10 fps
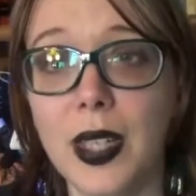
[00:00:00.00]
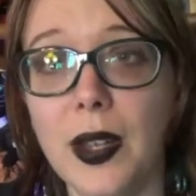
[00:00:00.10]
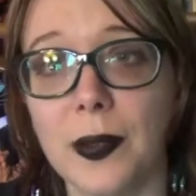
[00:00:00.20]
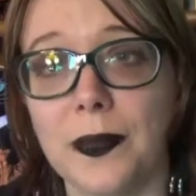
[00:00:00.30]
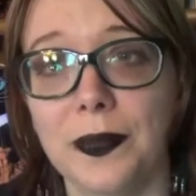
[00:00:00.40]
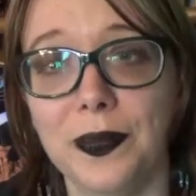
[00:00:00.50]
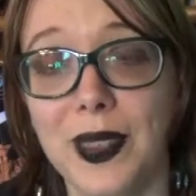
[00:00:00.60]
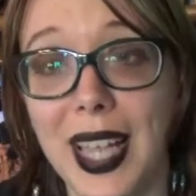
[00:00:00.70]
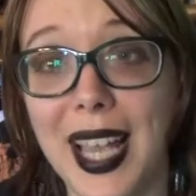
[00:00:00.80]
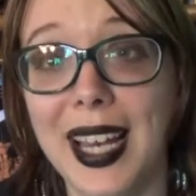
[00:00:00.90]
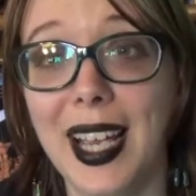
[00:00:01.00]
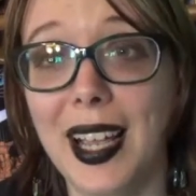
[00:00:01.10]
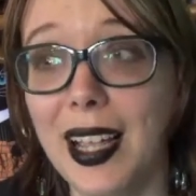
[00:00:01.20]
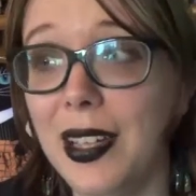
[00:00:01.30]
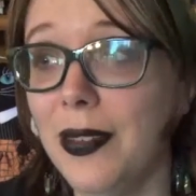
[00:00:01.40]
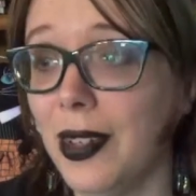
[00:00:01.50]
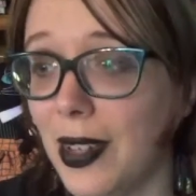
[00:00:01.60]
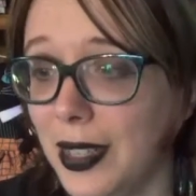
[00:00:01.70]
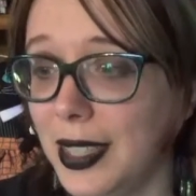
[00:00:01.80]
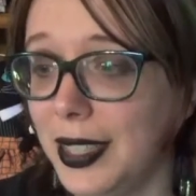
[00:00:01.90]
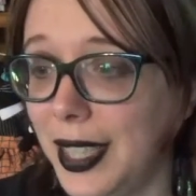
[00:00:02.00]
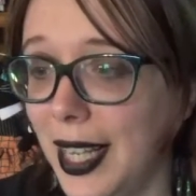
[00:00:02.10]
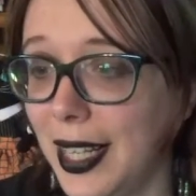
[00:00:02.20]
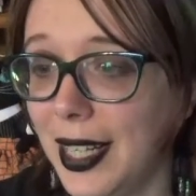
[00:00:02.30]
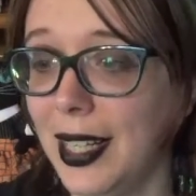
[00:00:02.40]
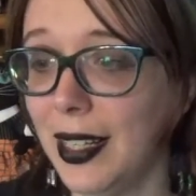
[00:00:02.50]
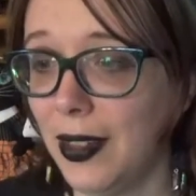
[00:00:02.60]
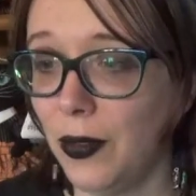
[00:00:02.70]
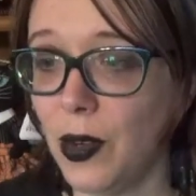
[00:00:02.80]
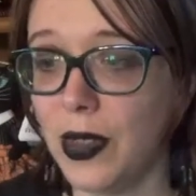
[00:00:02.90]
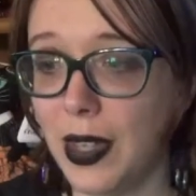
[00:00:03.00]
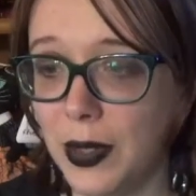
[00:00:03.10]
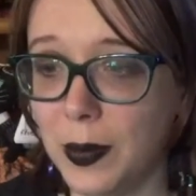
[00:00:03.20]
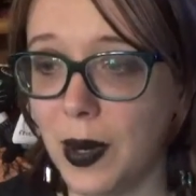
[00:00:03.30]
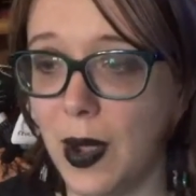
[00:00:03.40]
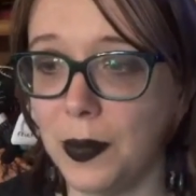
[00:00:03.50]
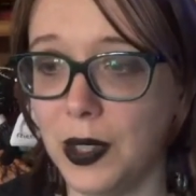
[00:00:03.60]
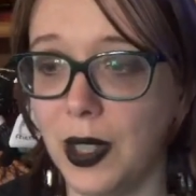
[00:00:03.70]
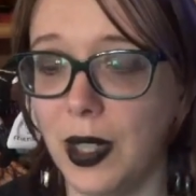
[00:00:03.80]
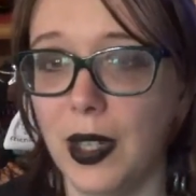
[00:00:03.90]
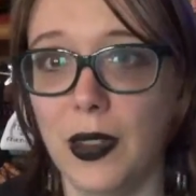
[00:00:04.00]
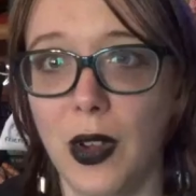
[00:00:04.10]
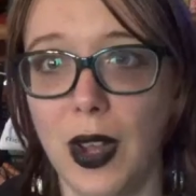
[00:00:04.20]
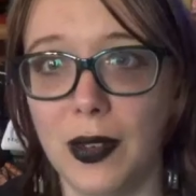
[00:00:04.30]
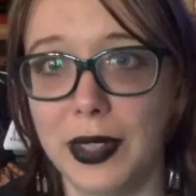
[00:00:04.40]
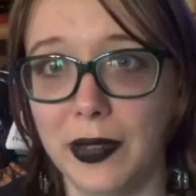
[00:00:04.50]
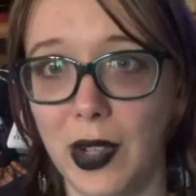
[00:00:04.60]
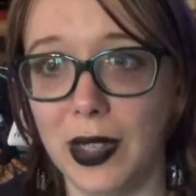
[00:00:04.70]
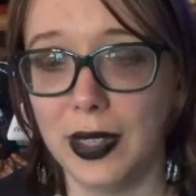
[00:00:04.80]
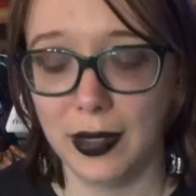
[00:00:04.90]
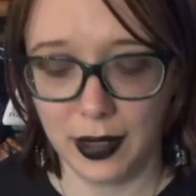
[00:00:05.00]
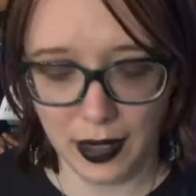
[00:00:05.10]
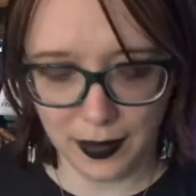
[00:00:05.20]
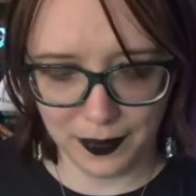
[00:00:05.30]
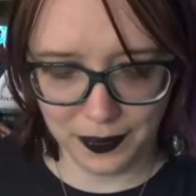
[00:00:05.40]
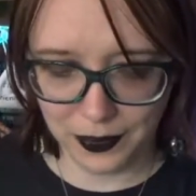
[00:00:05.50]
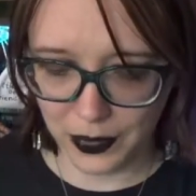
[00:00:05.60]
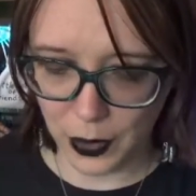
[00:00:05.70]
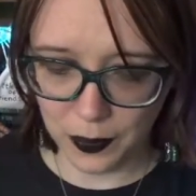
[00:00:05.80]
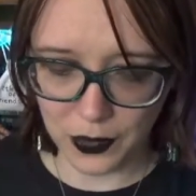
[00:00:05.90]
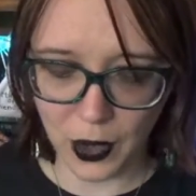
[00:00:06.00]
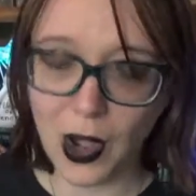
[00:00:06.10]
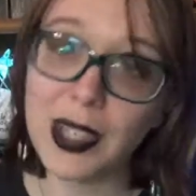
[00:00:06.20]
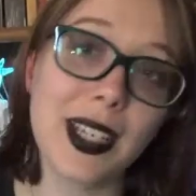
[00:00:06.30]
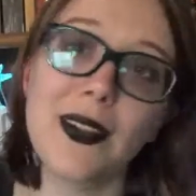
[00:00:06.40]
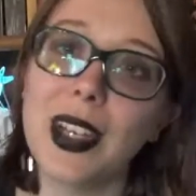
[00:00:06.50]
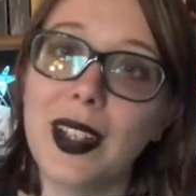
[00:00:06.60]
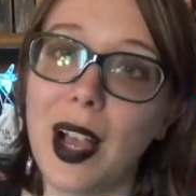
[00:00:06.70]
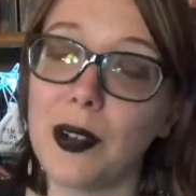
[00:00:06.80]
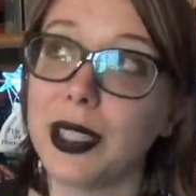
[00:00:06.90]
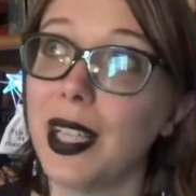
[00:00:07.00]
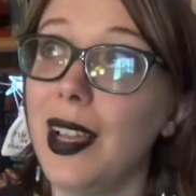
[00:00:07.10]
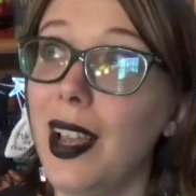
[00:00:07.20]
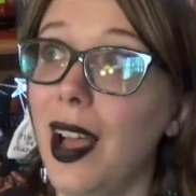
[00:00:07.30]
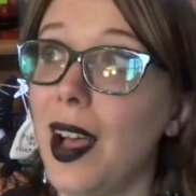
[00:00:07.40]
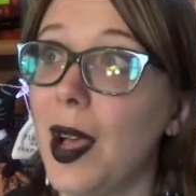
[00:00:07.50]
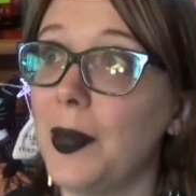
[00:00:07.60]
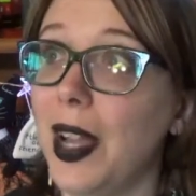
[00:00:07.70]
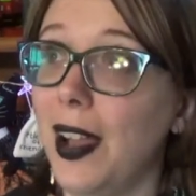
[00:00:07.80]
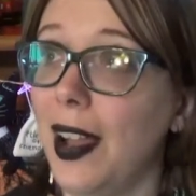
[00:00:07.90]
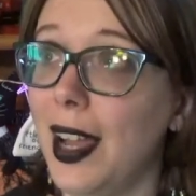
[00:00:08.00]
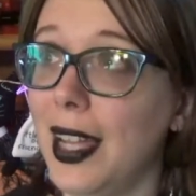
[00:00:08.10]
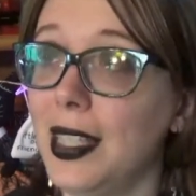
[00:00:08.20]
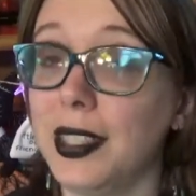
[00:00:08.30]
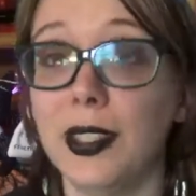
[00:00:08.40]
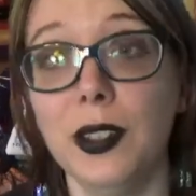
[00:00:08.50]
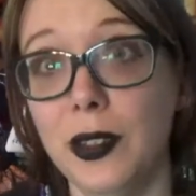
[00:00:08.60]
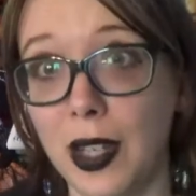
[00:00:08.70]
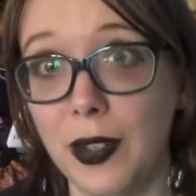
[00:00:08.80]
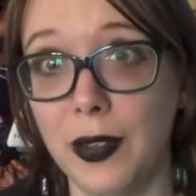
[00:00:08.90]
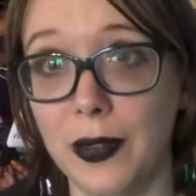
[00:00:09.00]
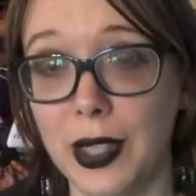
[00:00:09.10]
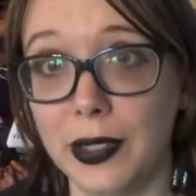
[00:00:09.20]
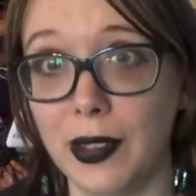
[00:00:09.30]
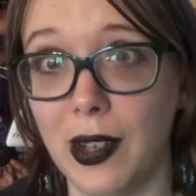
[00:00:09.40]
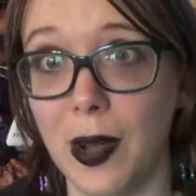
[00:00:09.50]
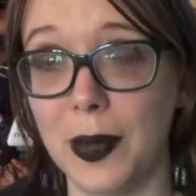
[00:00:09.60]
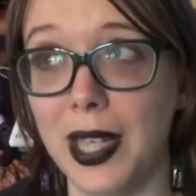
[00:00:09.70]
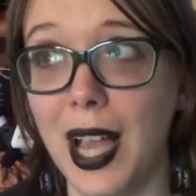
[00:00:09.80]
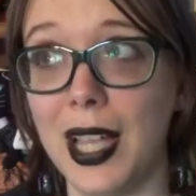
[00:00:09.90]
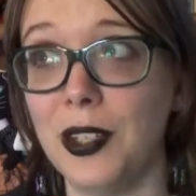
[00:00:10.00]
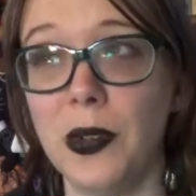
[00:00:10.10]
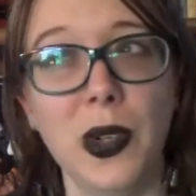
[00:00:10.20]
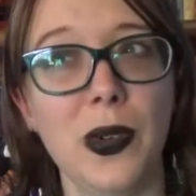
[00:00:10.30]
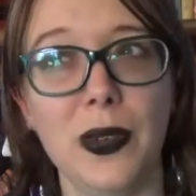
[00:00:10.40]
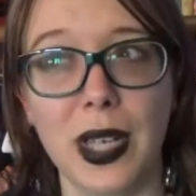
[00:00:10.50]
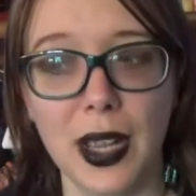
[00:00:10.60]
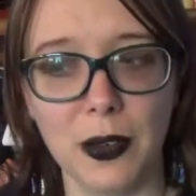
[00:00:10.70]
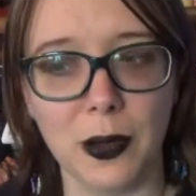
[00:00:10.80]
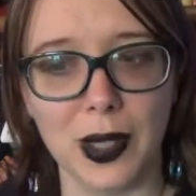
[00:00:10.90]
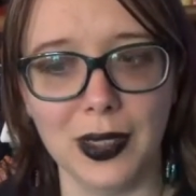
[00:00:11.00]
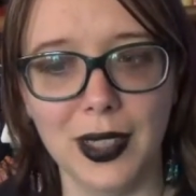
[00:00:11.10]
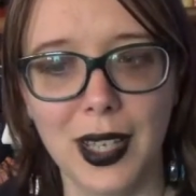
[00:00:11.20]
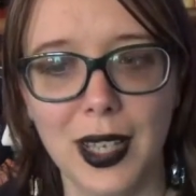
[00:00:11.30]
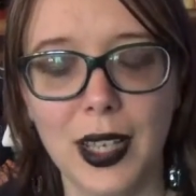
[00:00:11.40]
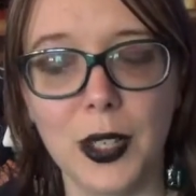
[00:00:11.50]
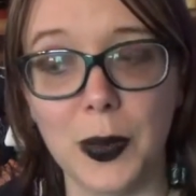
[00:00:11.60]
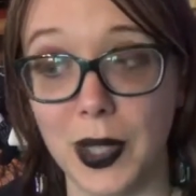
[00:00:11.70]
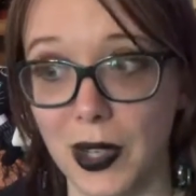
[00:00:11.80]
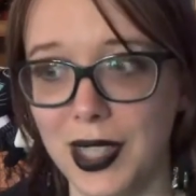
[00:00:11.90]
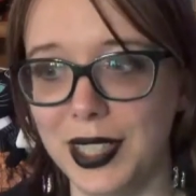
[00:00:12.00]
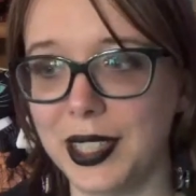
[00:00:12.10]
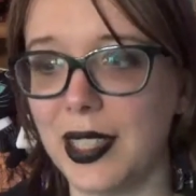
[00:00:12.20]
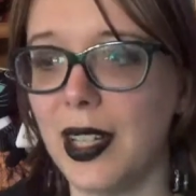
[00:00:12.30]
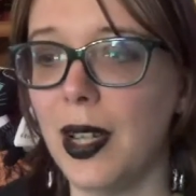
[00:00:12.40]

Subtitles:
Oh, and I forgot to say, for the other prompt, The Haunting of Hill House, I still do not own a physical copy. I don't know if I ever will, to be honest.